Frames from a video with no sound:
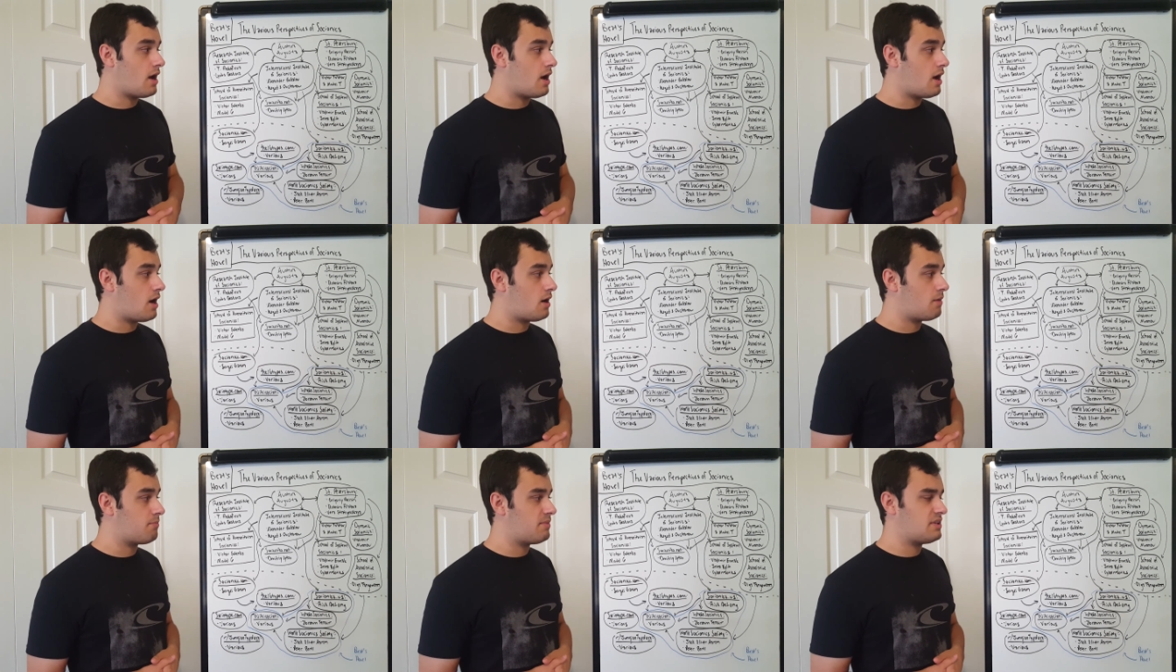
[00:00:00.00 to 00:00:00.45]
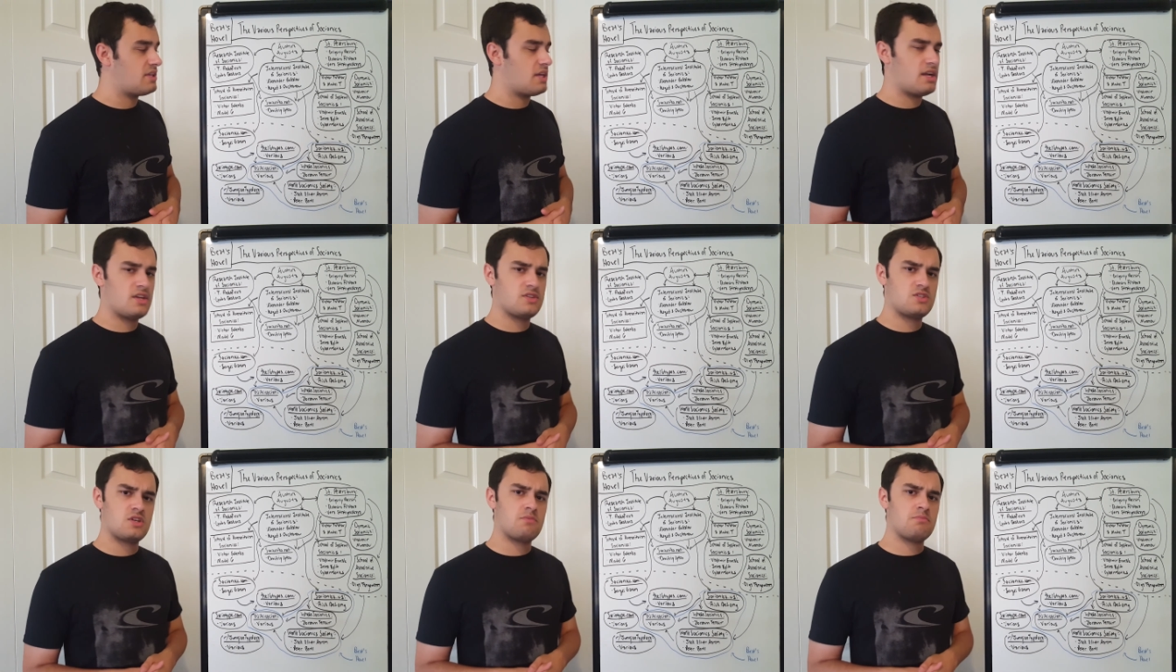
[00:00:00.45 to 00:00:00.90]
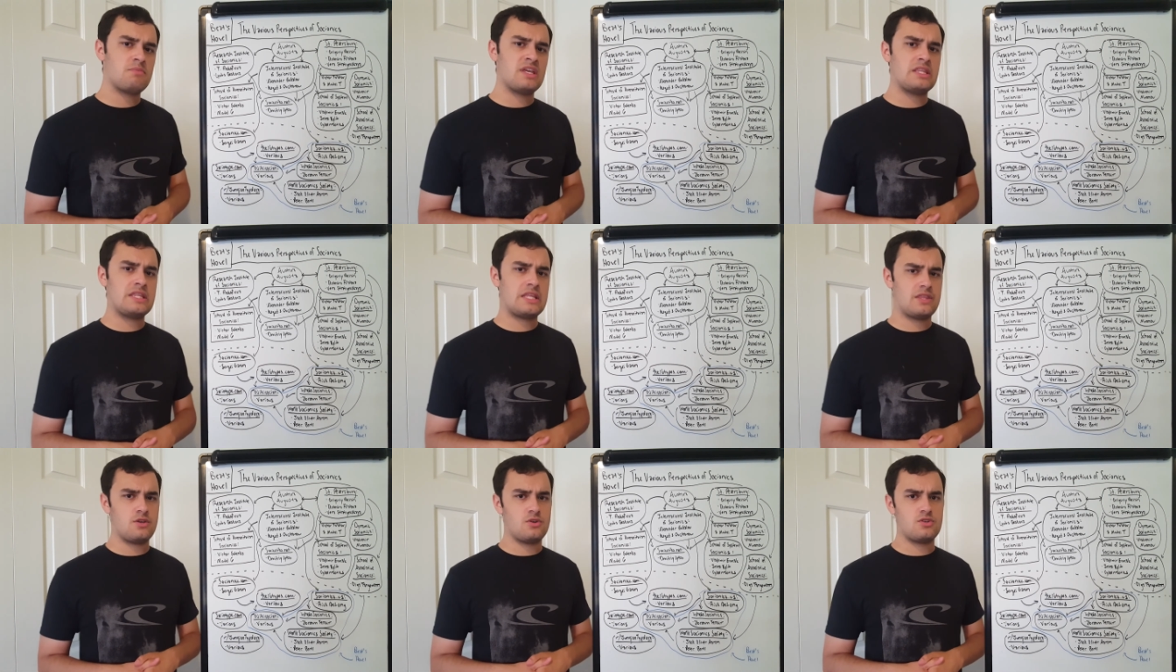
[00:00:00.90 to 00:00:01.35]
but that doesn't mean
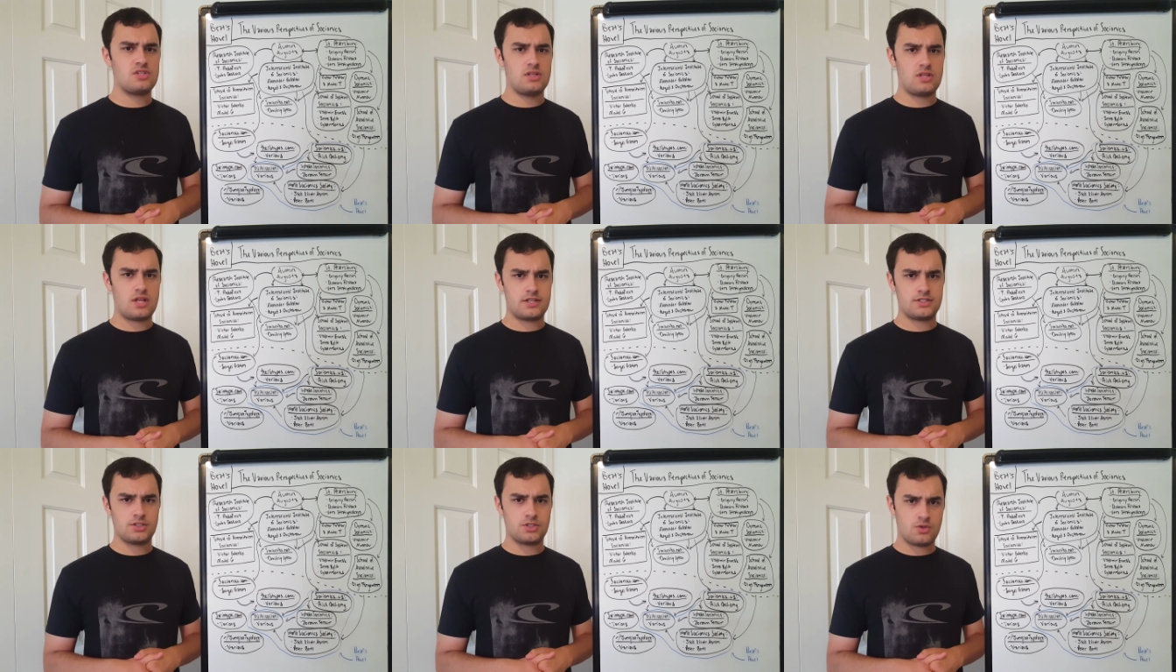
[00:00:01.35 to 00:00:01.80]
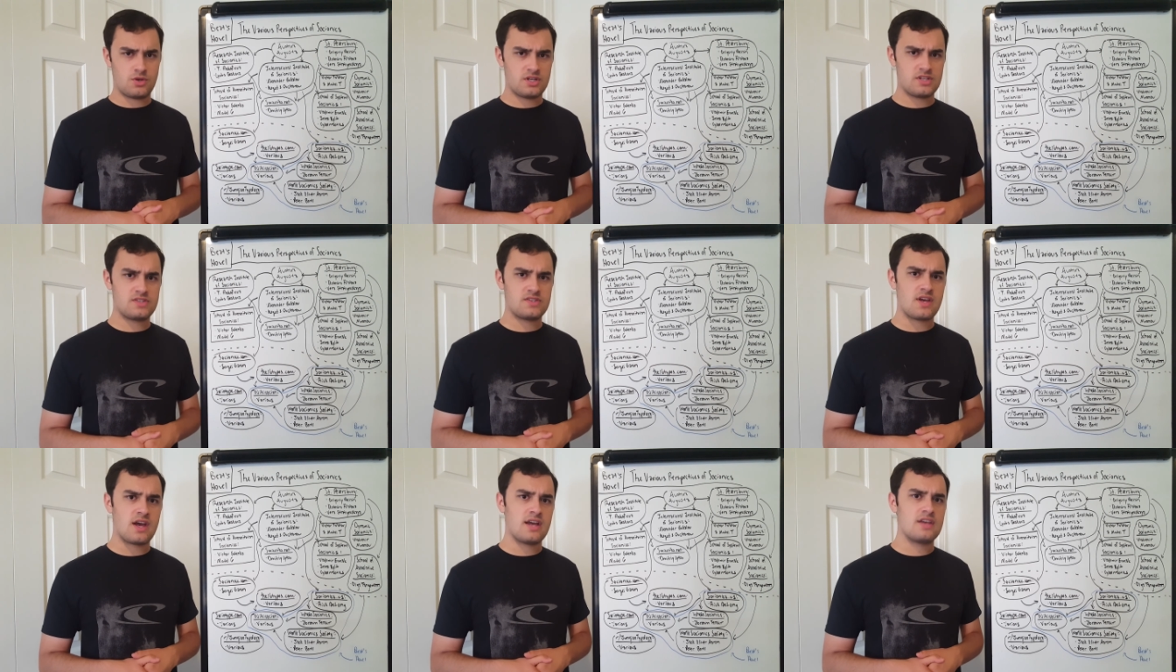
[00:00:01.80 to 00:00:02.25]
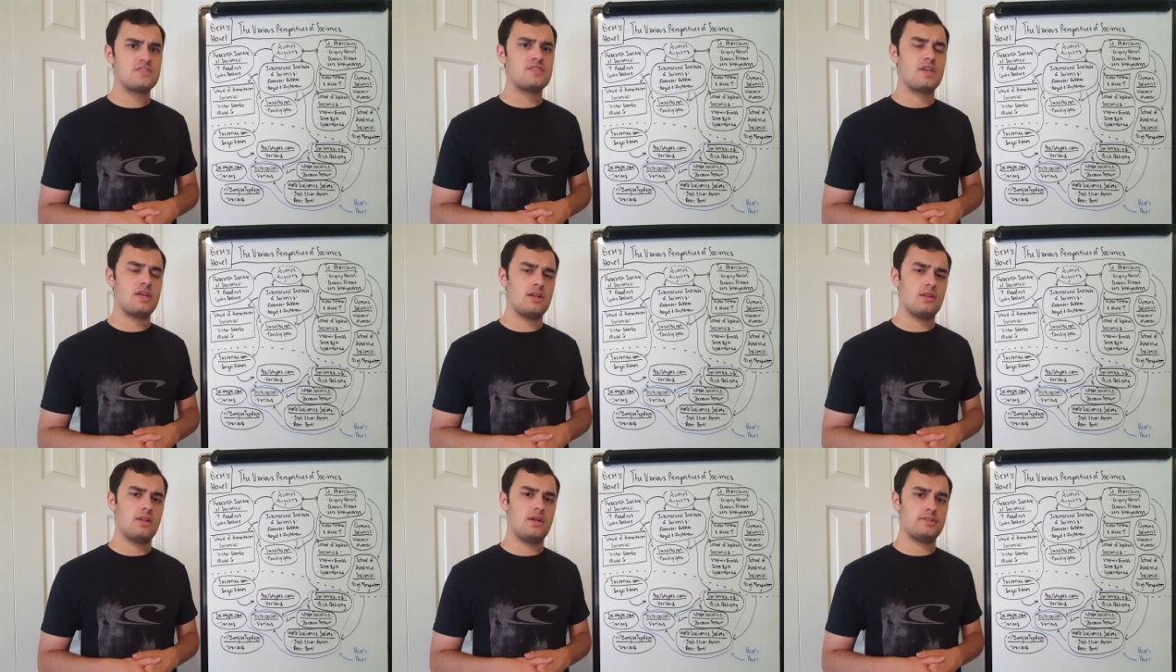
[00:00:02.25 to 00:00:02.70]
that there's a lot to criticize
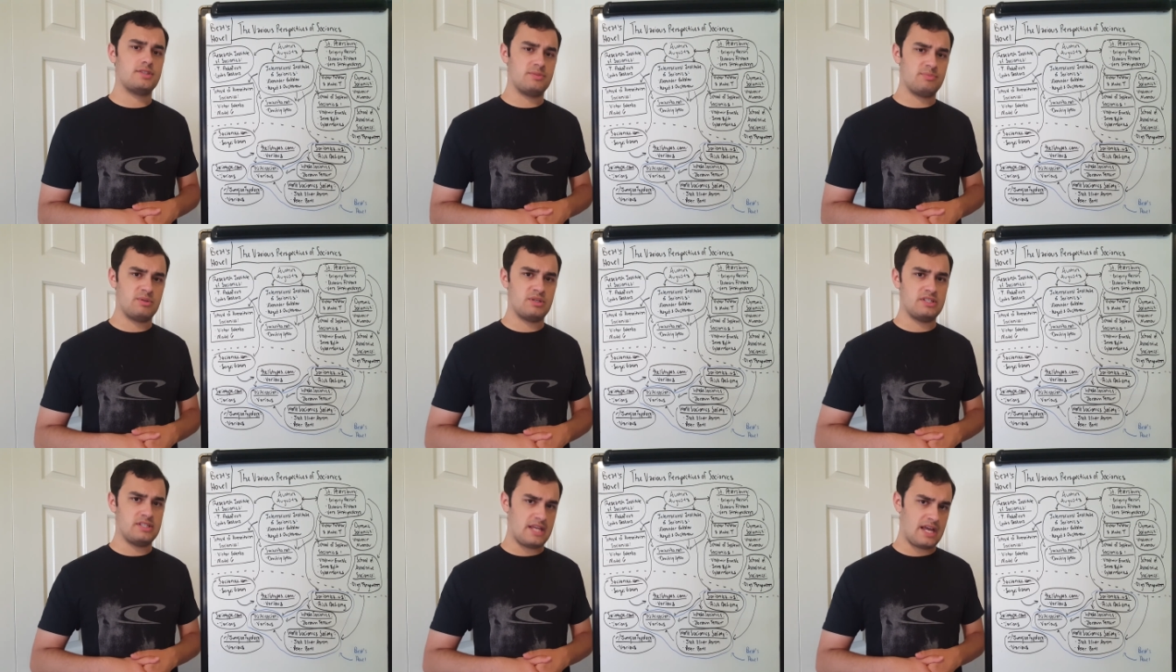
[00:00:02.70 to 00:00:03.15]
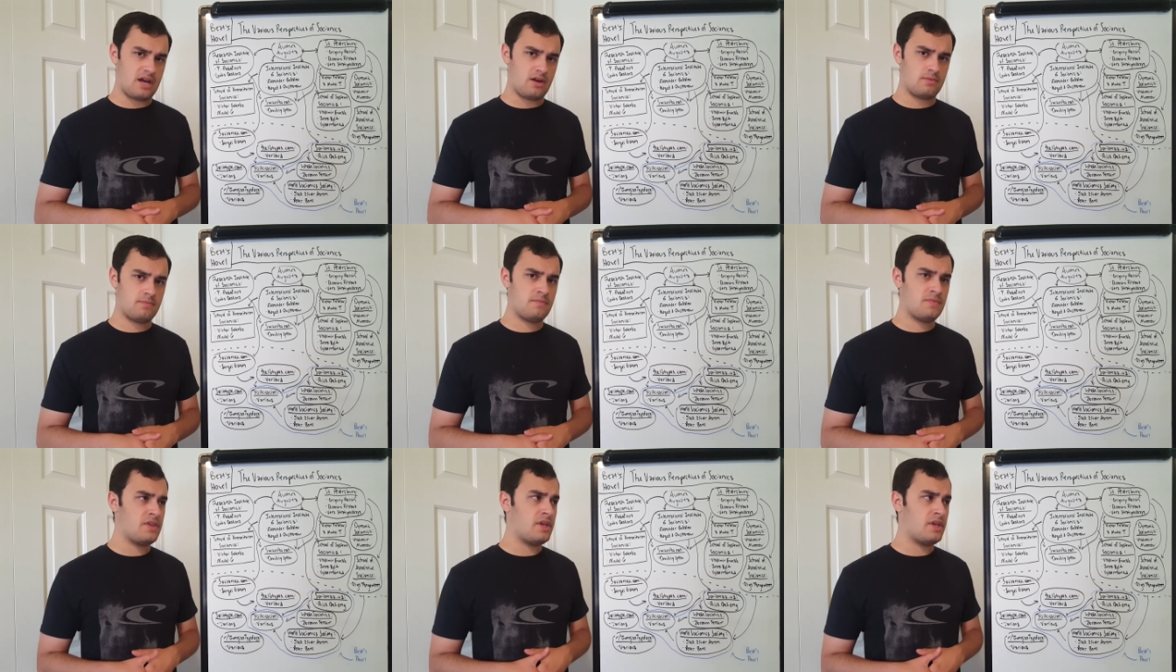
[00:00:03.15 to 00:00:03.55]
and a lot to put down.